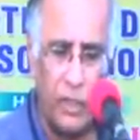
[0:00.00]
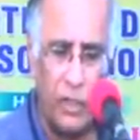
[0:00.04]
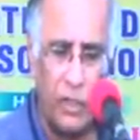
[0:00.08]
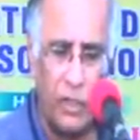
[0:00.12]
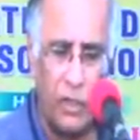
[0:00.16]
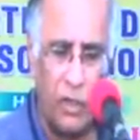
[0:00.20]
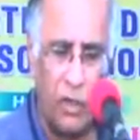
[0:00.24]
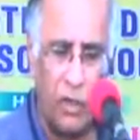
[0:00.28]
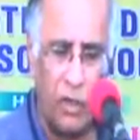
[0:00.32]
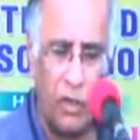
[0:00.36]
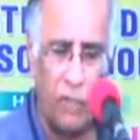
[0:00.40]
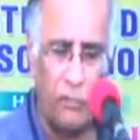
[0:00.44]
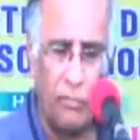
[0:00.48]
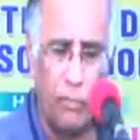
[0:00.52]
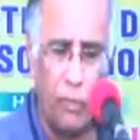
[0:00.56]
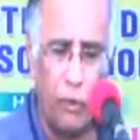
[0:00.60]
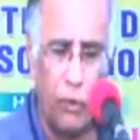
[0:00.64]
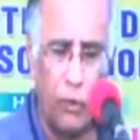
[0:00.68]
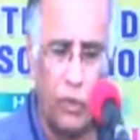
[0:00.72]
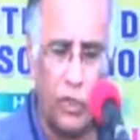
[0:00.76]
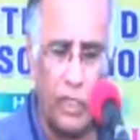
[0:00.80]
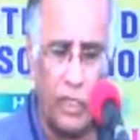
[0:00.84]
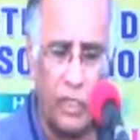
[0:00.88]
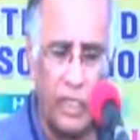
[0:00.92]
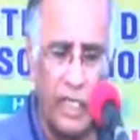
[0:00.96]
of
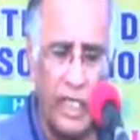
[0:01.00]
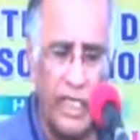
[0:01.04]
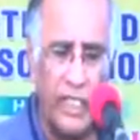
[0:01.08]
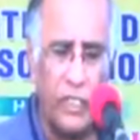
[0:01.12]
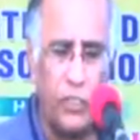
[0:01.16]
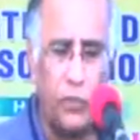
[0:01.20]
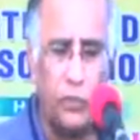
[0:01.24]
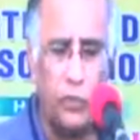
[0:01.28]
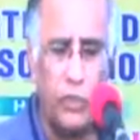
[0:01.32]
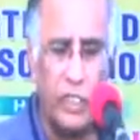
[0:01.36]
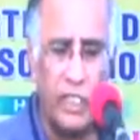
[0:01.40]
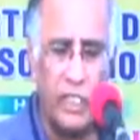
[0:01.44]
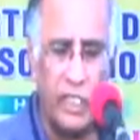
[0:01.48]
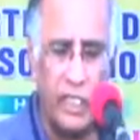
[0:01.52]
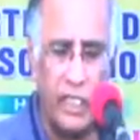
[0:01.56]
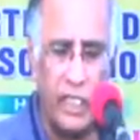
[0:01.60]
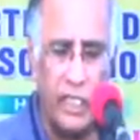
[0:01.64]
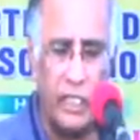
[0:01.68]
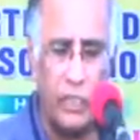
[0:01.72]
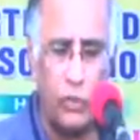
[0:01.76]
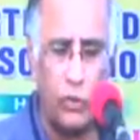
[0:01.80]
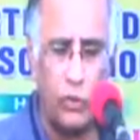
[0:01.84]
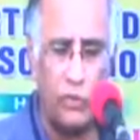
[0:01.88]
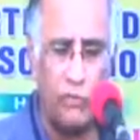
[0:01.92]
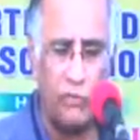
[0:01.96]
bone into
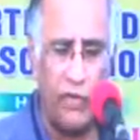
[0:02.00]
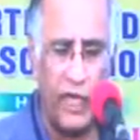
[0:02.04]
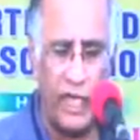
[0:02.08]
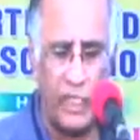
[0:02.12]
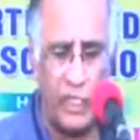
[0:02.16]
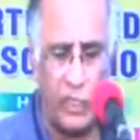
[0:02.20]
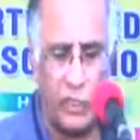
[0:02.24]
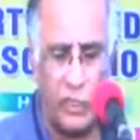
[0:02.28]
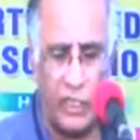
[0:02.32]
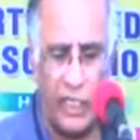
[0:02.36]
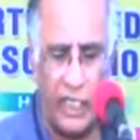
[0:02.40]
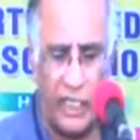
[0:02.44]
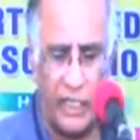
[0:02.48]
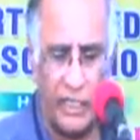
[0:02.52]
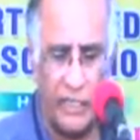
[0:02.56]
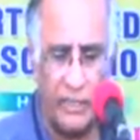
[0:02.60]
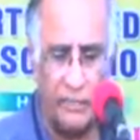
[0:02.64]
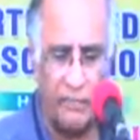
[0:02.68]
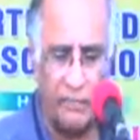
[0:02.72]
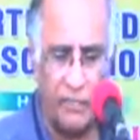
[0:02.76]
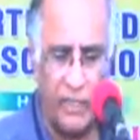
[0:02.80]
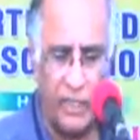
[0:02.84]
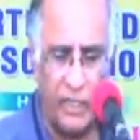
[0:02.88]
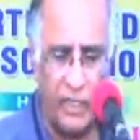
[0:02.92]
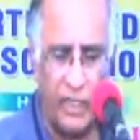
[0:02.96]
the fracture site.
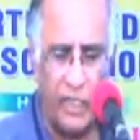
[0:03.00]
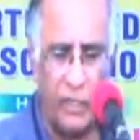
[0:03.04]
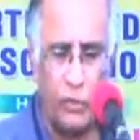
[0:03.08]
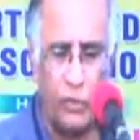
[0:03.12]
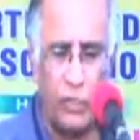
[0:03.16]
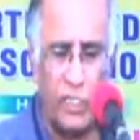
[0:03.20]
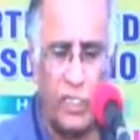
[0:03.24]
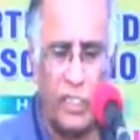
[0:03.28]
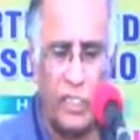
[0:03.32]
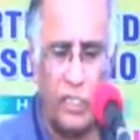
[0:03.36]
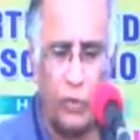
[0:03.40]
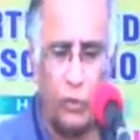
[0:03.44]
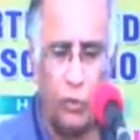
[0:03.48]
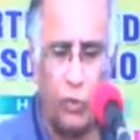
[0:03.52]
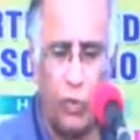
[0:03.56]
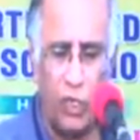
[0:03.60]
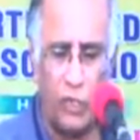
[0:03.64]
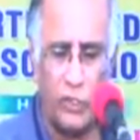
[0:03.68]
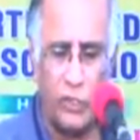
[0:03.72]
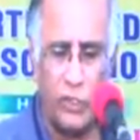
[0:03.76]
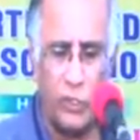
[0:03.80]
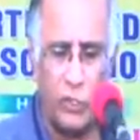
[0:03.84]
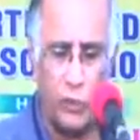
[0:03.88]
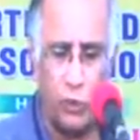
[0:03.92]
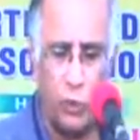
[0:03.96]
And you see the two
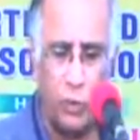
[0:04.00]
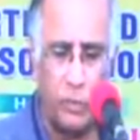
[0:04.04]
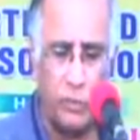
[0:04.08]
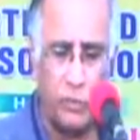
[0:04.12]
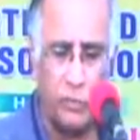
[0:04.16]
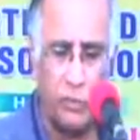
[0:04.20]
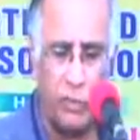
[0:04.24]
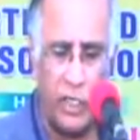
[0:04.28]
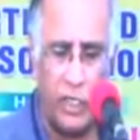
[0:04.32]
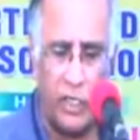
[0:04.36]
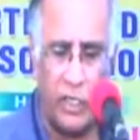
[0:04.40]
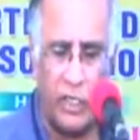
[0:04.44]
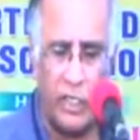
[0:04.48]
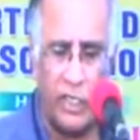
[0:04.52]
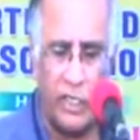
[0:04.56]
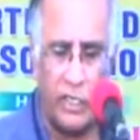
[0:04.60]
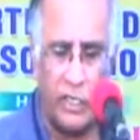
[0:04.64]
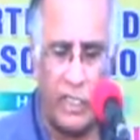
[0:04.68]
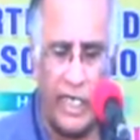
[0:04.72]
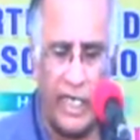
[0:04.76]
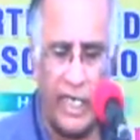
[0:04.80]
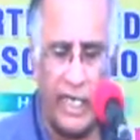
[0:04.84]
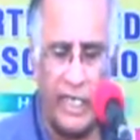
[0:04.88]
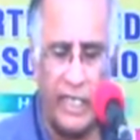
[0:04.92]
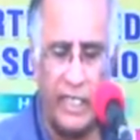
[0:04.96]
osteotomes, one on either
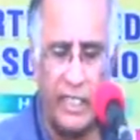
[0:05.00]
side,